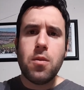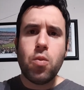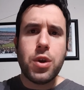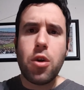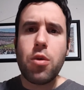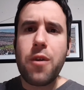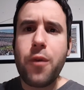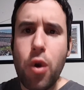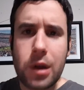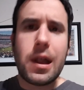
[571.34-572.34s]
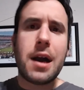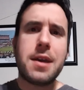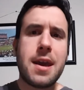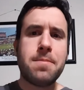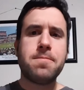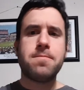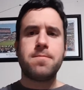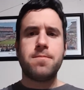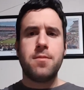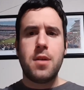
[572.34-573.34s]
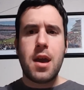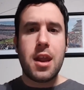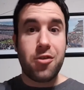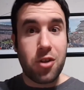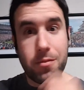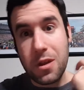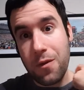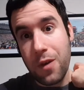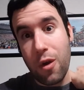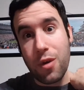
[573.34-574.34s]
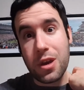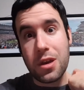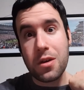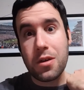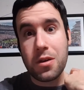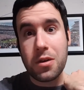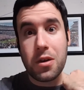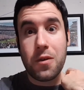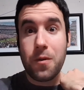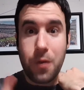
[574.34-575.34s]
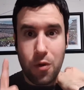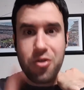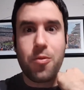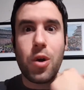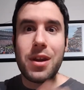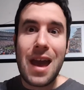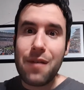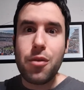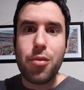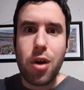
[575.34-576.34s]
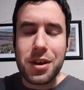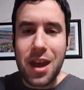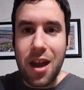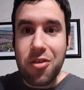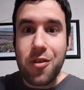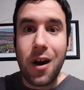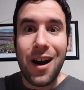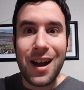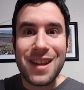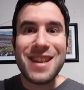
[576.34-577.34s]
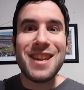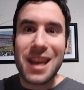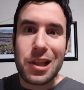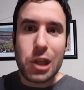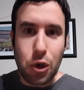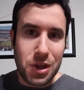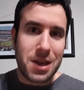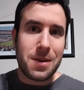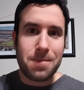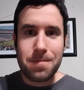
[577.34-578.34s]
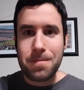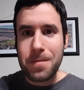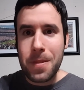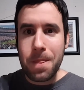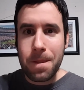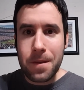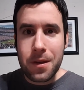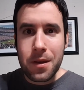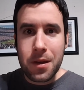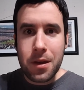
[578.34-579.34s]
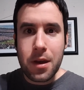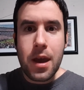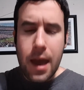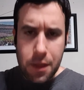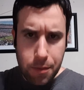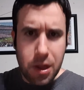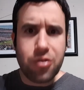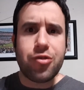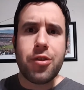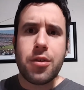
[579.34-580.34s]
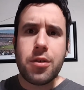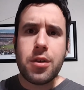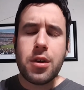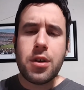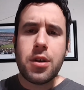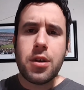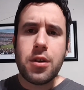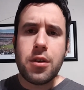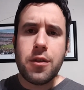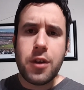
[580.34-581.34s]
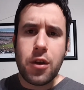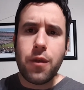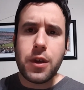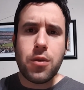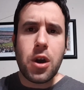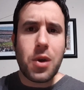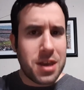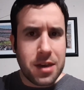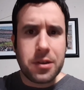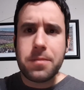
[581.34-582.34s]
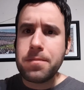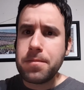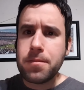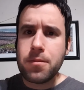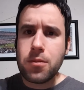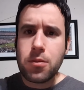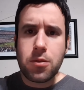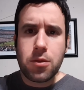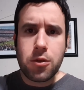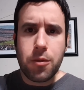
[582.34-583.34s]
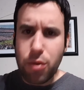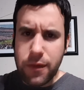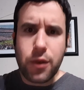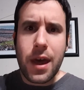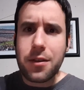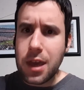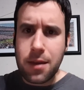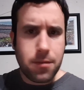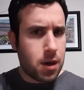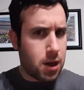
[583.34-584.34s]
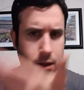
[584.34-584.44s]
We go to our 4 o'clock game, and it's going to be the very first one ever broadcast on Nickelodeon. Had the pleasure to interview Noah Eagle to preview that game.